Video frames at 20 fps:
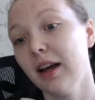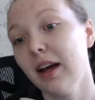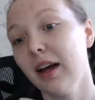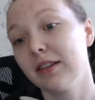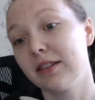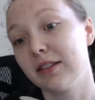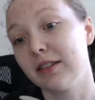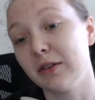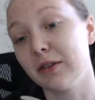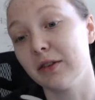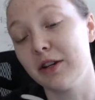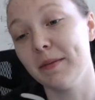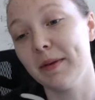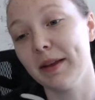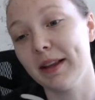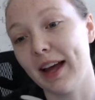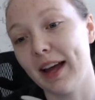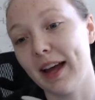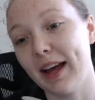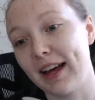So
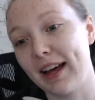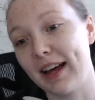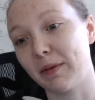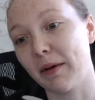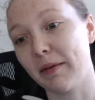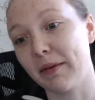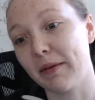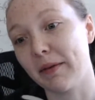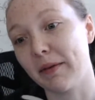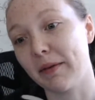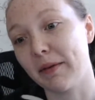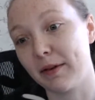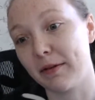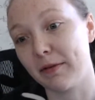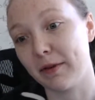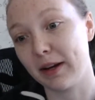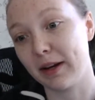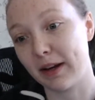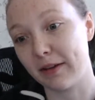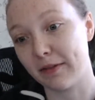Jamila asked what would happen if
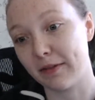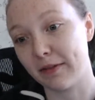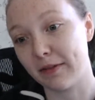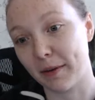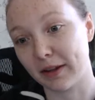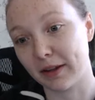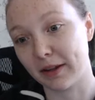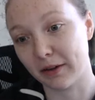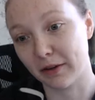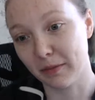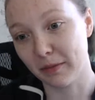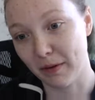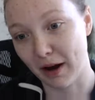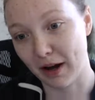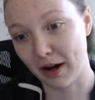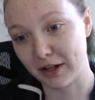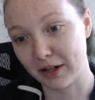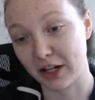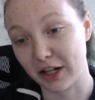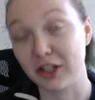we gave up on the group
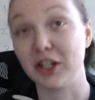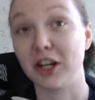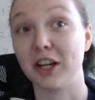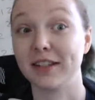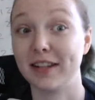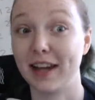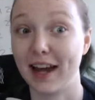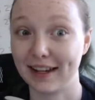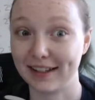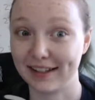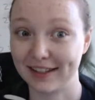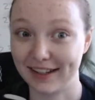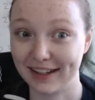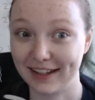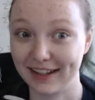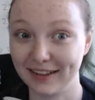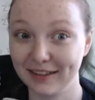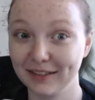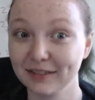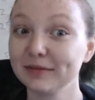project. Just
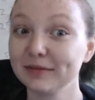asking.